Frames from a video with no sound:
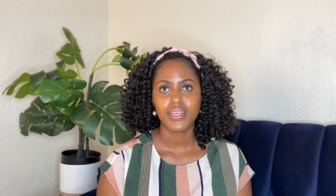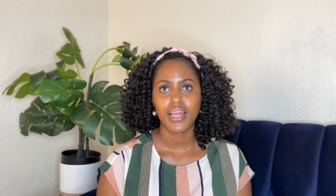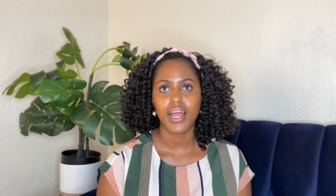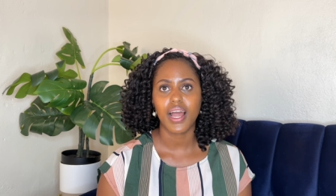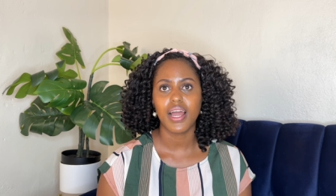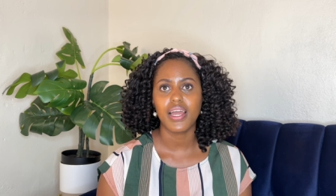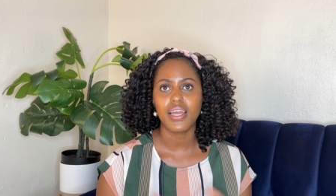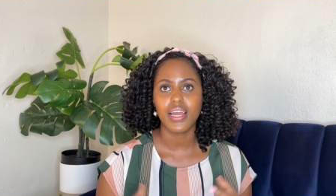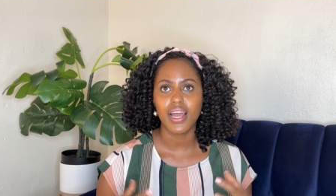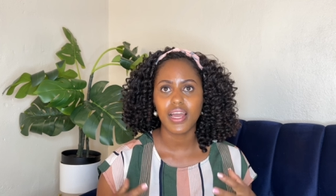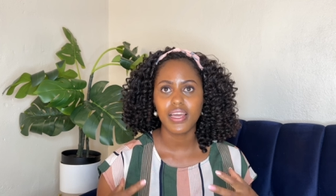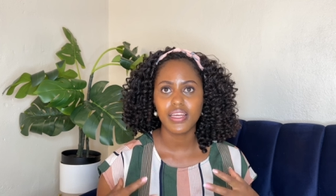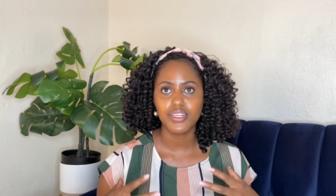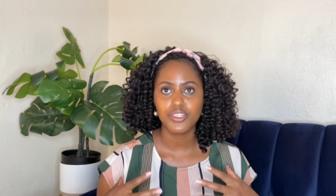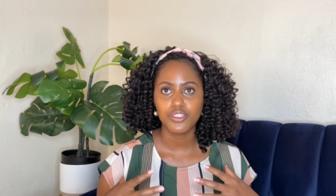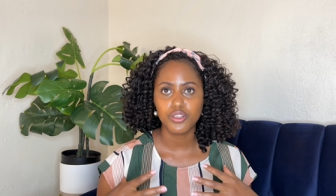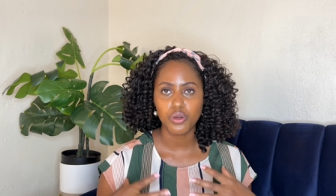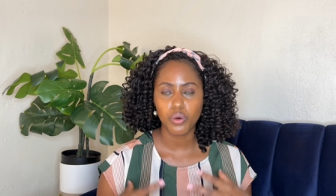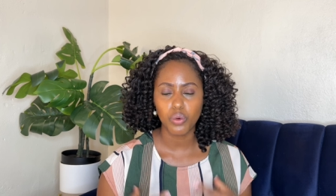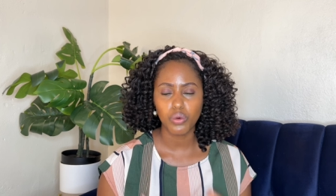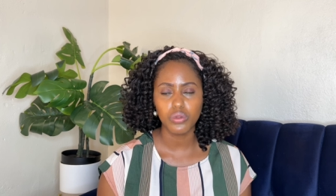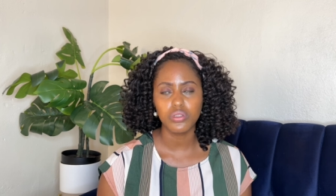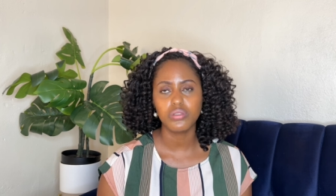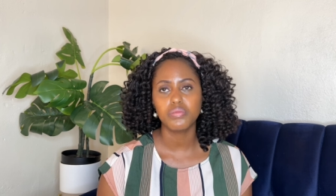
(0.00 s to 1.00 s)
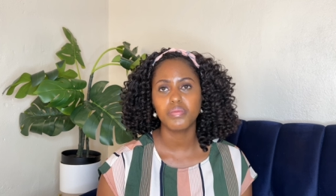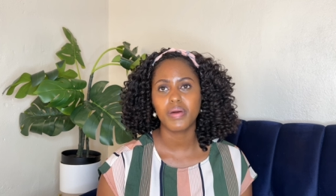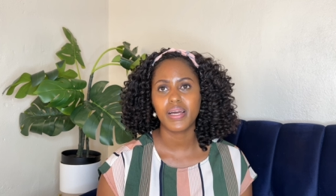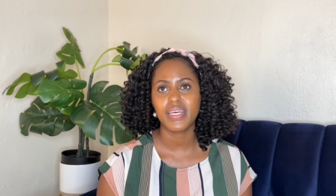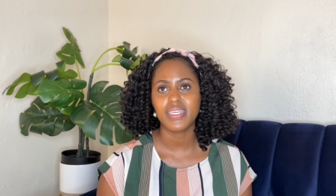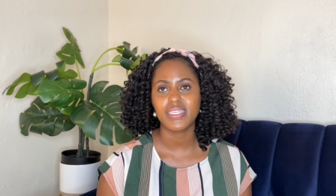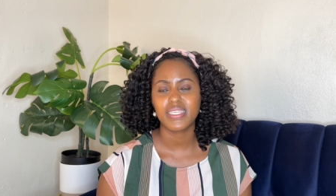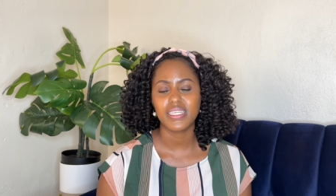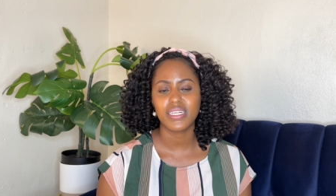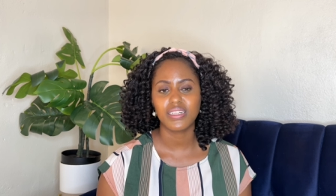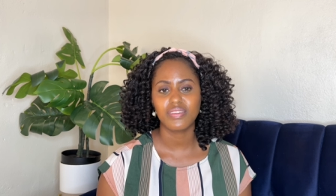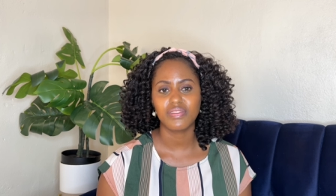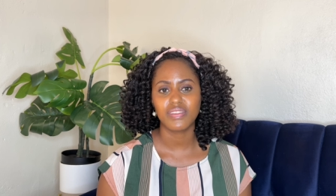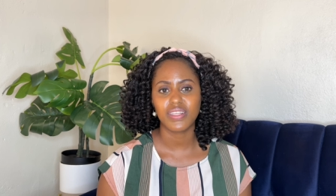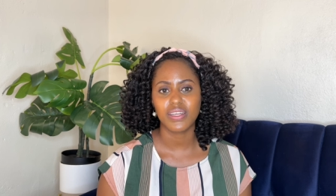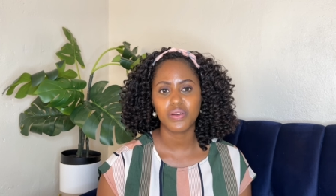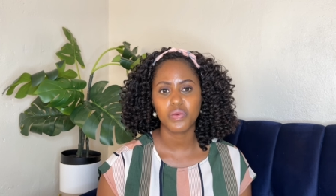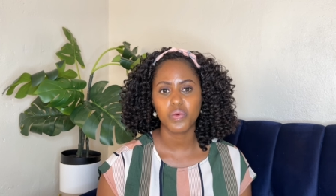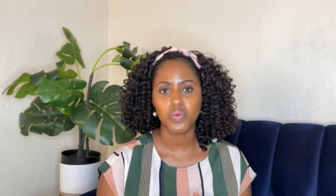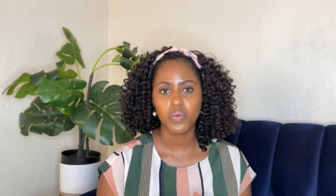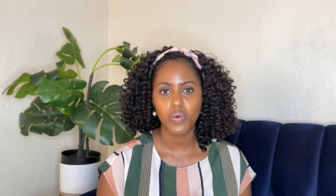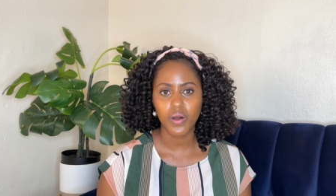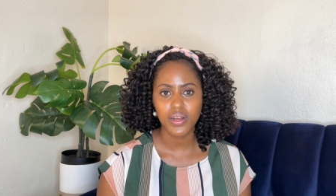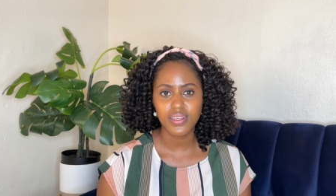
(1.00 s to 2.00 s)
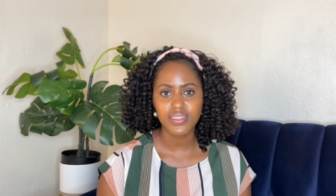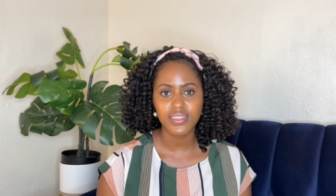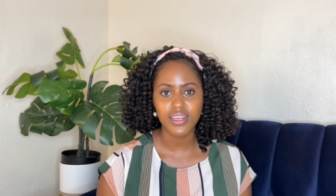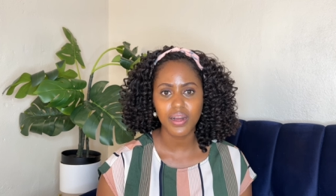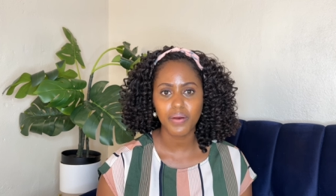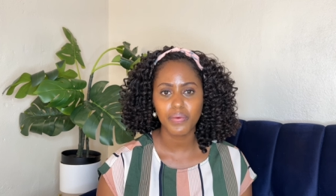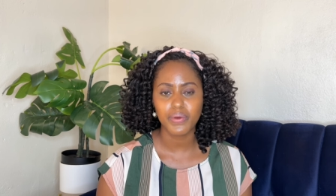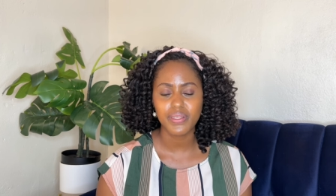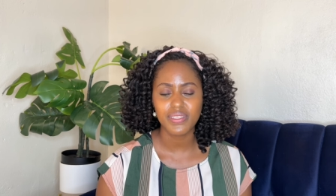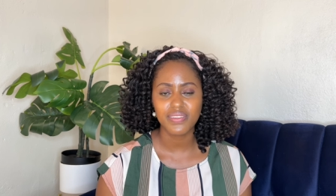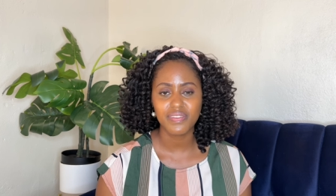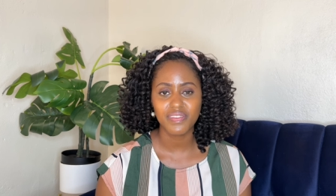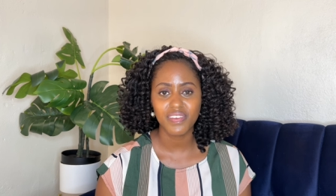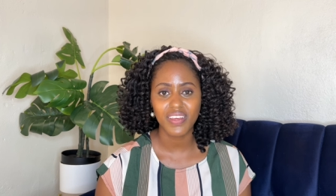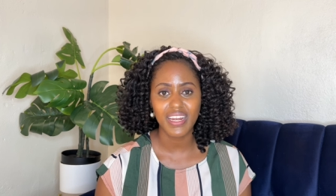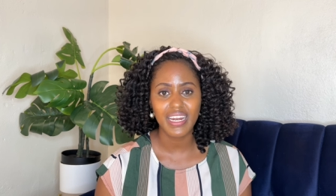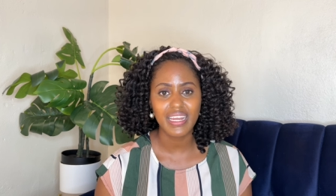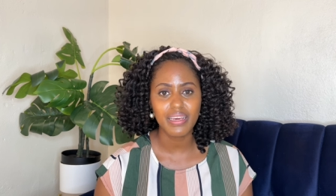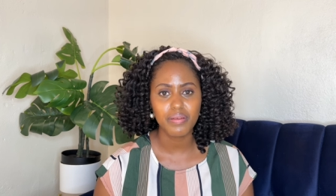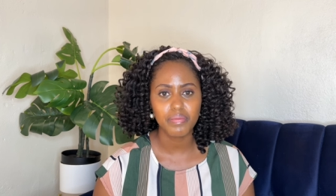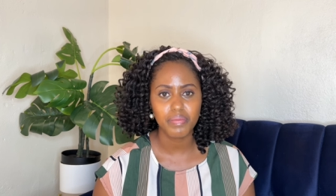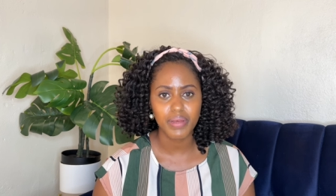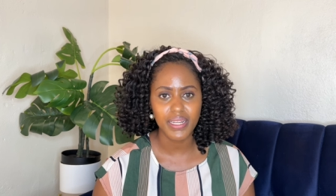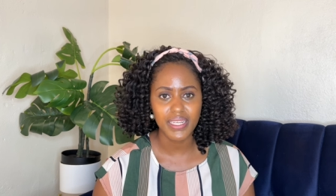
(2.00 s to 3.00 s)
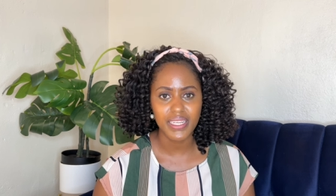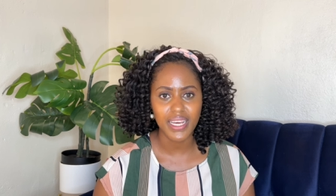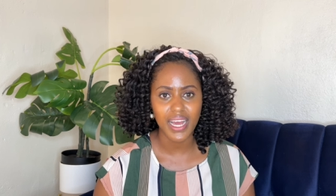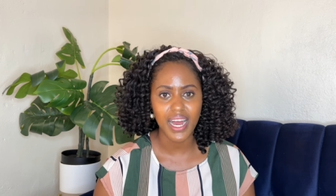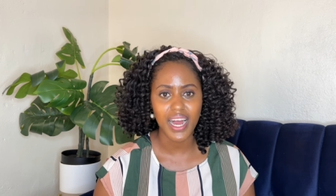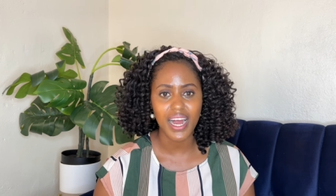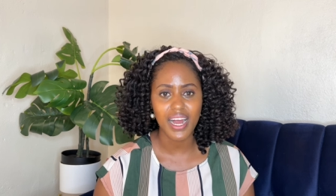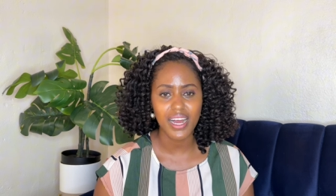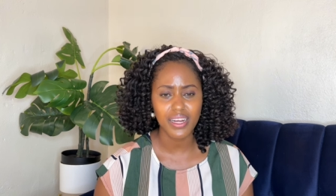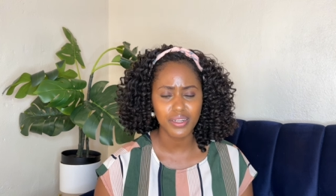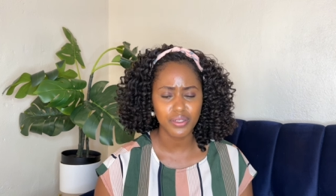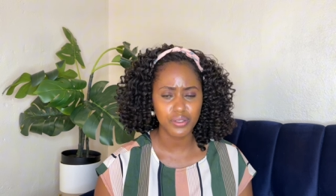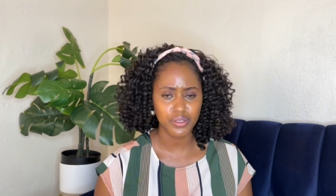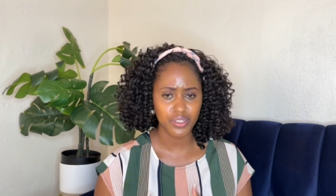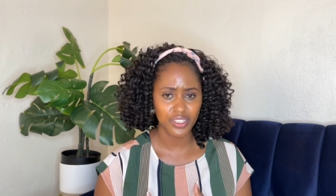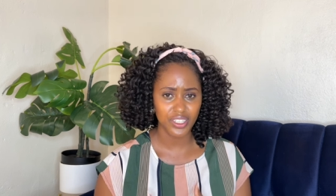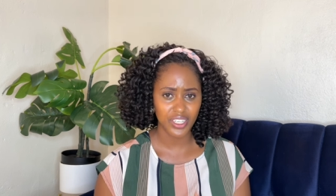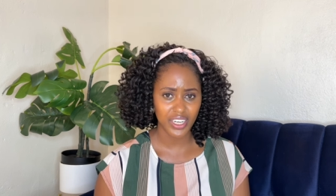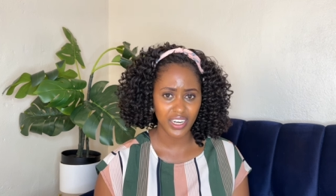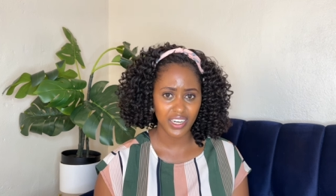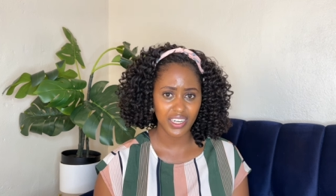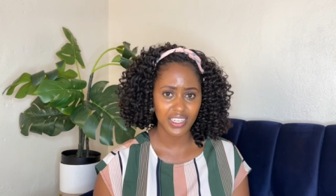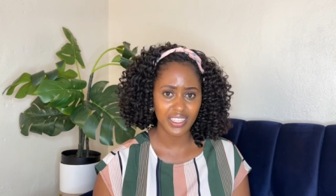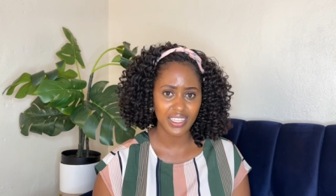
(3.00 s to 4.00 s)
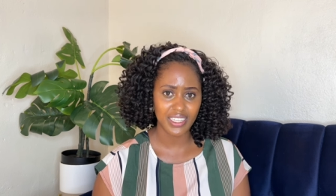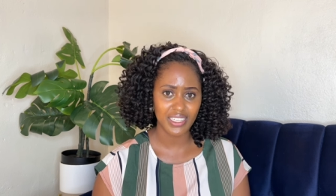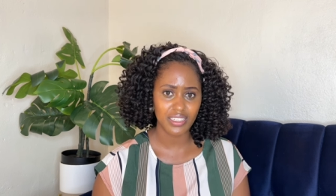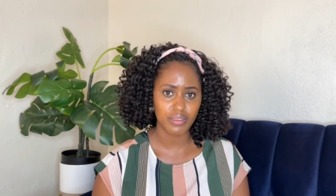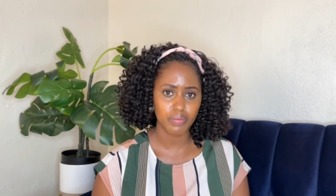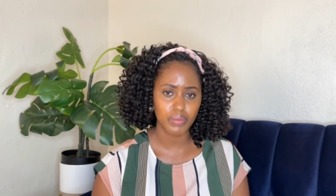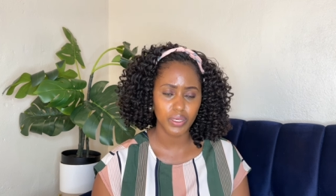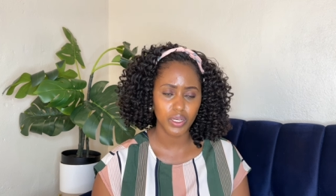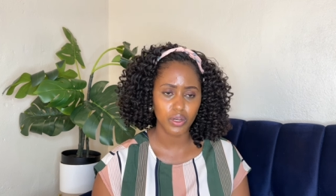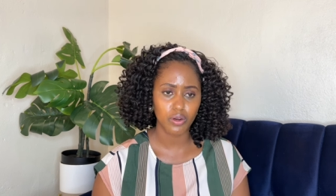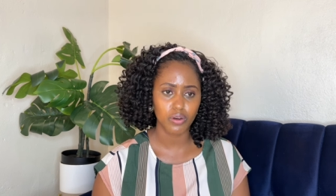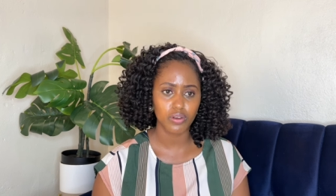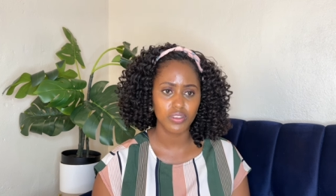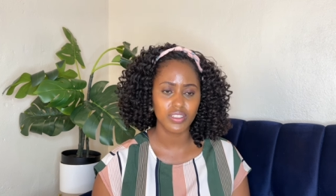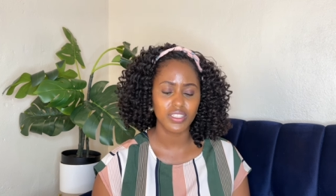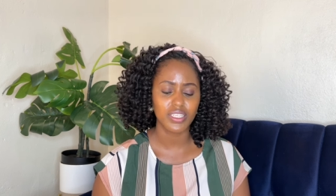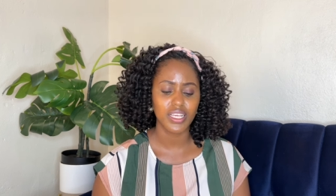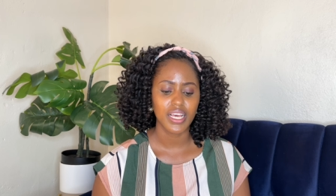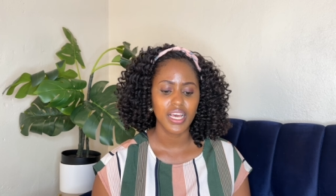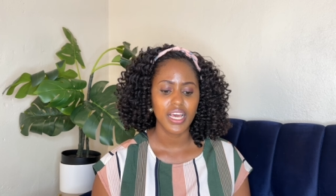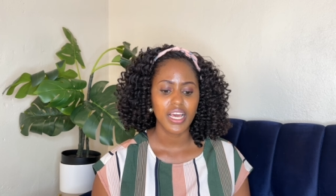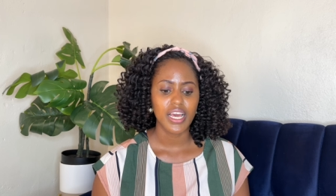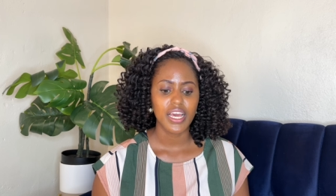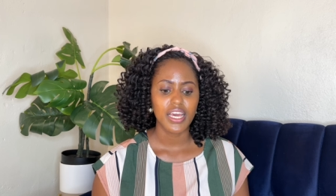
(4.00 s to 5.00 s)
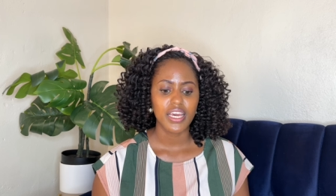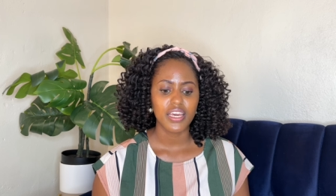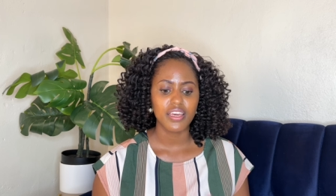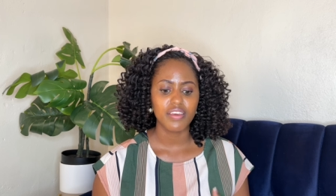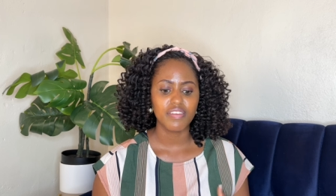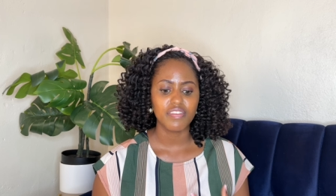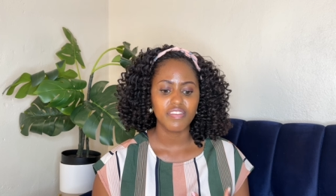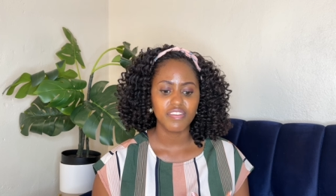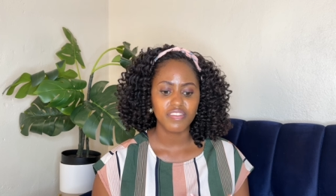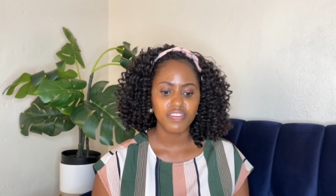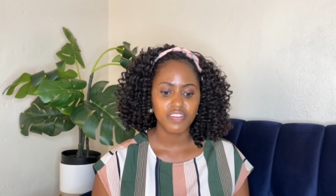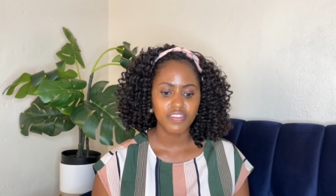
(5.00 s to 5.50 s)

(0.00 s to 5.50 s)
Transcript: I, I, told myself that once I was feeling better, I had to share this because if